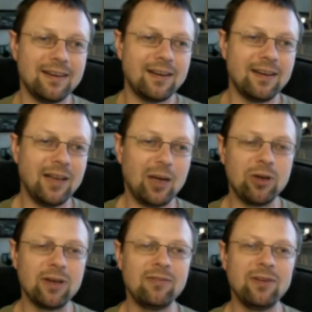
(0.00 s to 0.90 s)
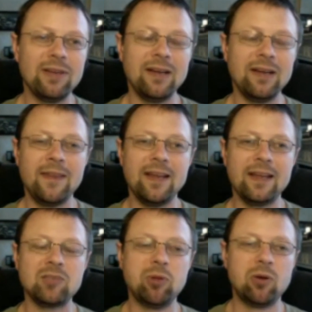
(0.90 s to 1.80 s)
Collaboratively
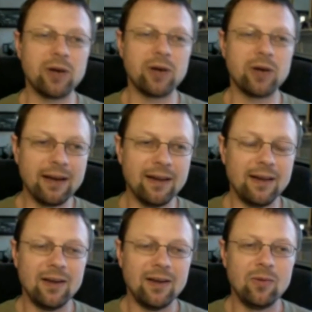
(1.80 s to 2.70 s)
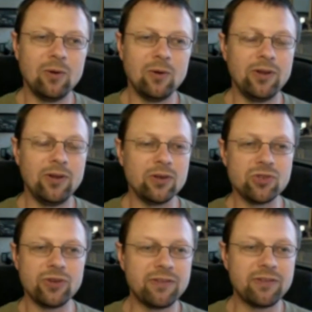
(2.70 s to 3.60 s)
exploring what your
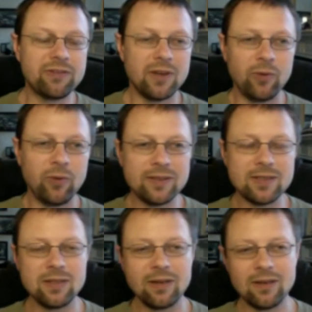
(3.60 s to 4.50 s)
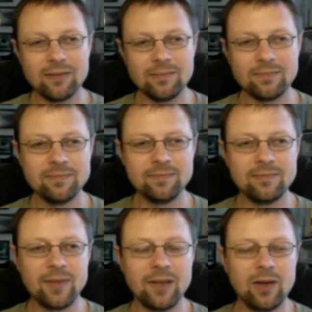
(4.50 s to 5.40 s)
strengths and weaknesses are,
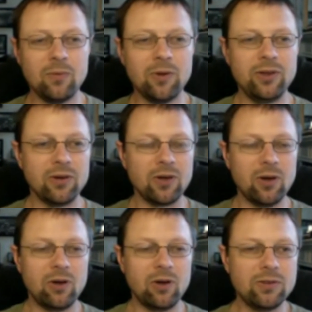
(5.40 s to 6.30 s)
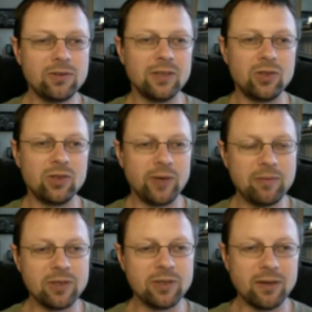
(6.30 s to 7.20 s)
what your goals and
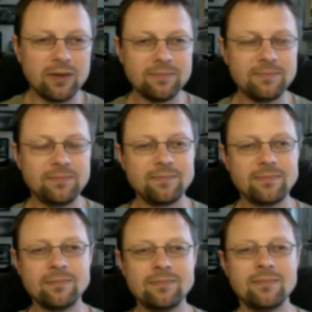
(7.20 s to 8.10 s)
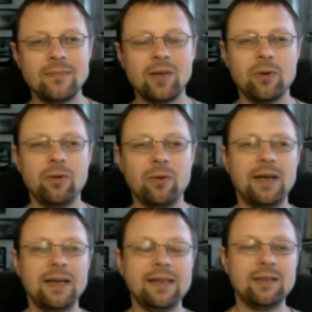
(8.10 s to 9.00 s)
dreams are. We
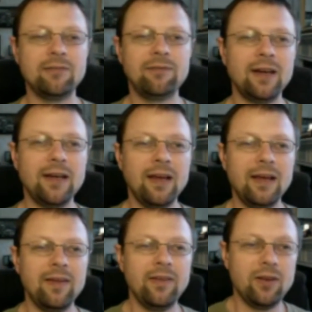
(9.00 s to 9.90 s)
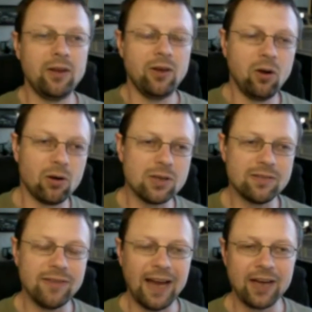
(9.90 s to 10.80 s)
will identify the course
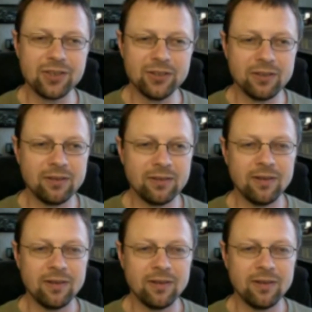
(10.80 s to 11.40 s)
of action